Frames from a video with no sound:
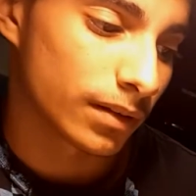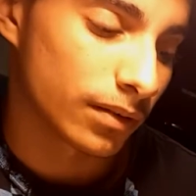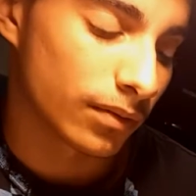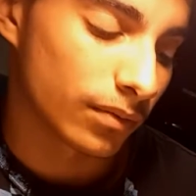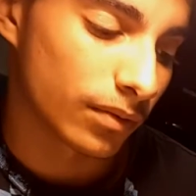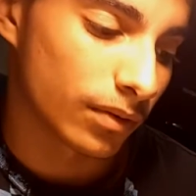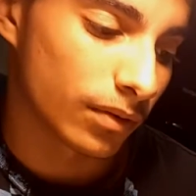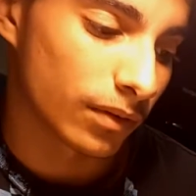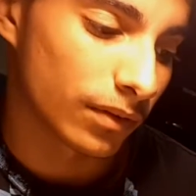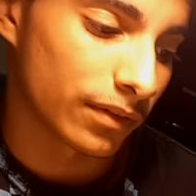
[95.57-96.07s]

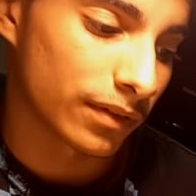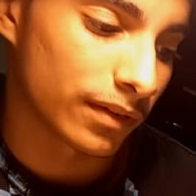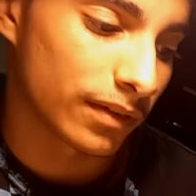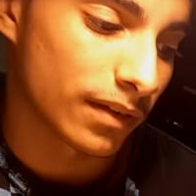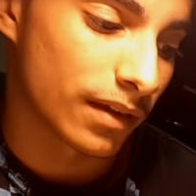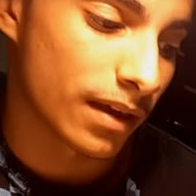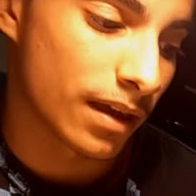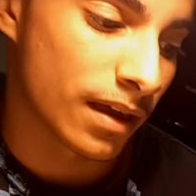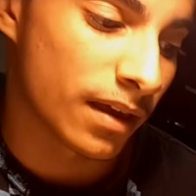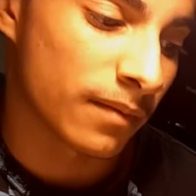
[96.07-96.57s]
Then we're going
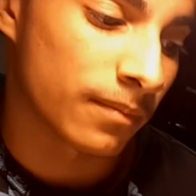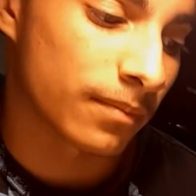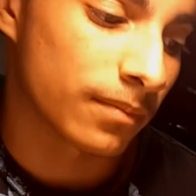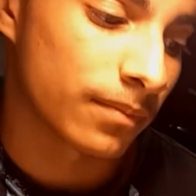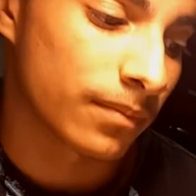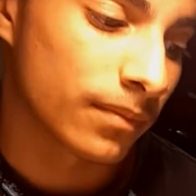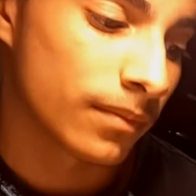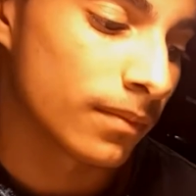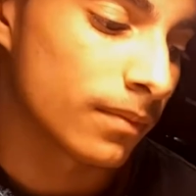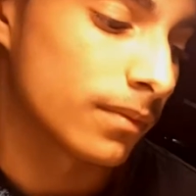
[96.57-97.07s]
like that.
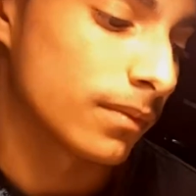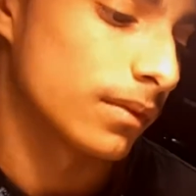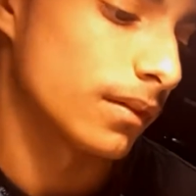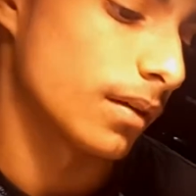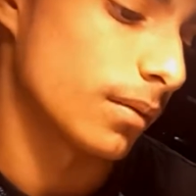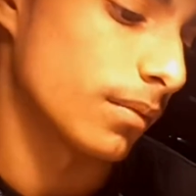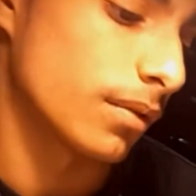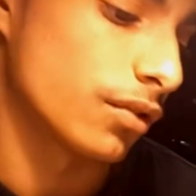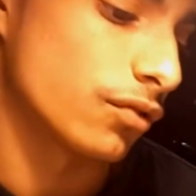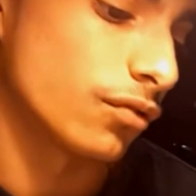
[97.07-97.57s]

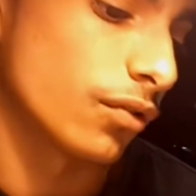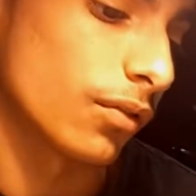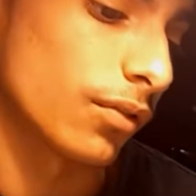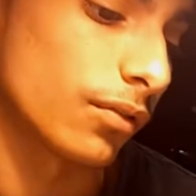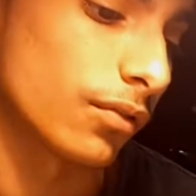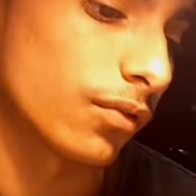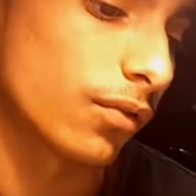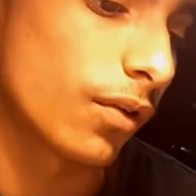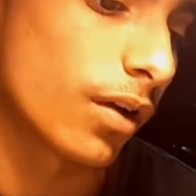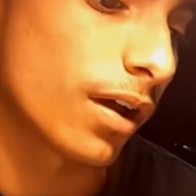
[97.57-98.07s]
Then I'm going to draw
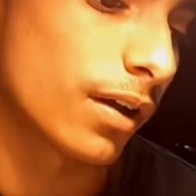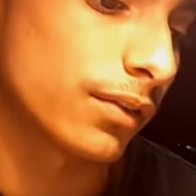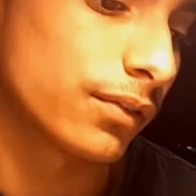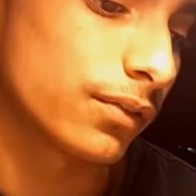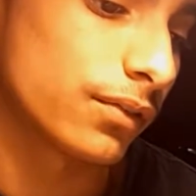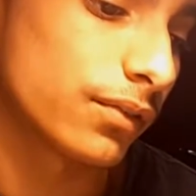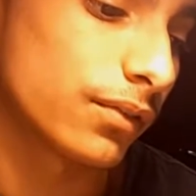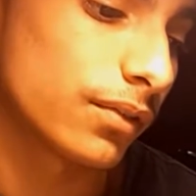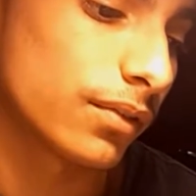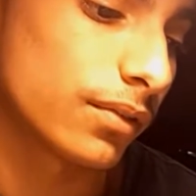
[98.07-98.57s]
the
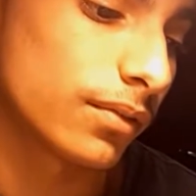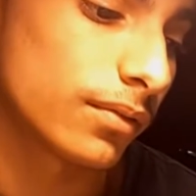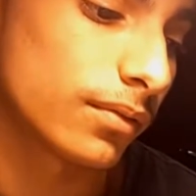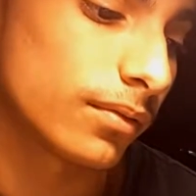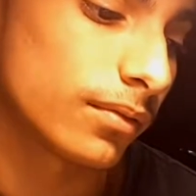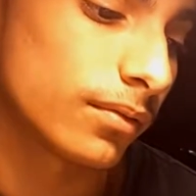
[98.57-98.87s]
crust.